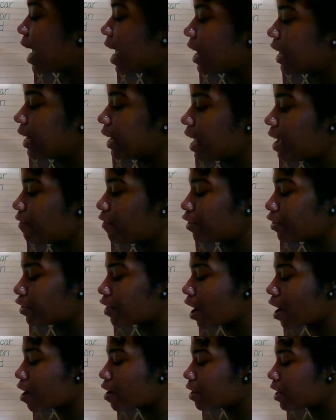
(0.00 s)
at
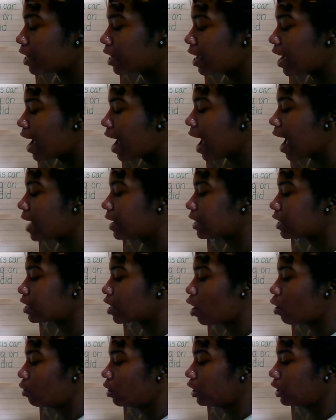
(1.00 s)
11:30, I need to
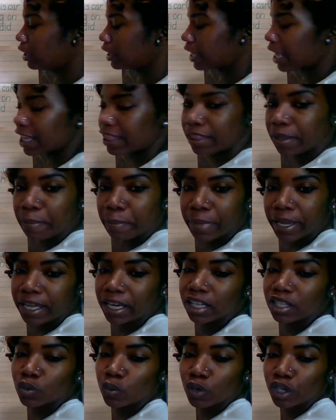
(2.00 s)
only look at the
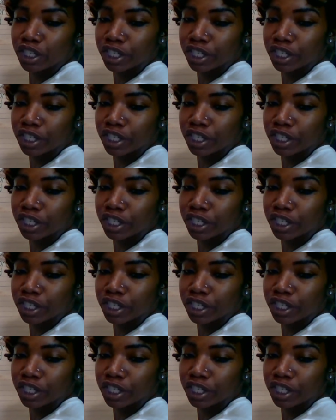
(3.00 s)
minutes, which